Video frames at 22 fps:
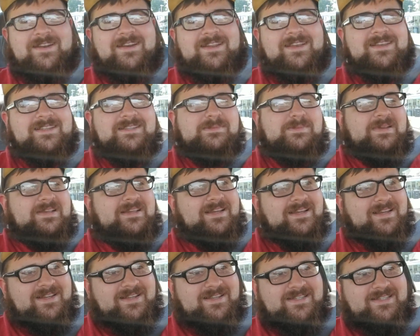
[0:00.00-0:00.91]
it is
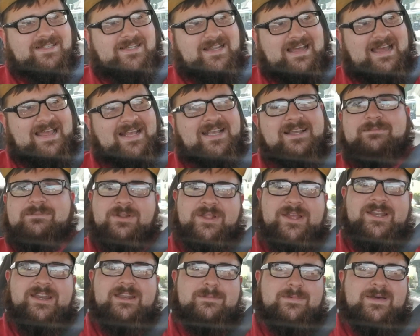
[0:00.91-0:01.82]
because I
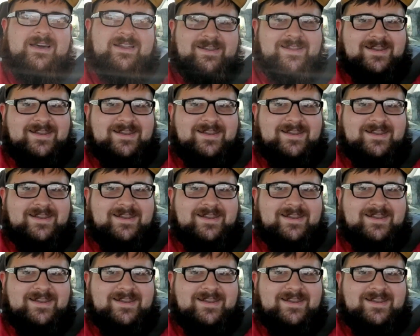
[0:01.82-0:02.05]
complained about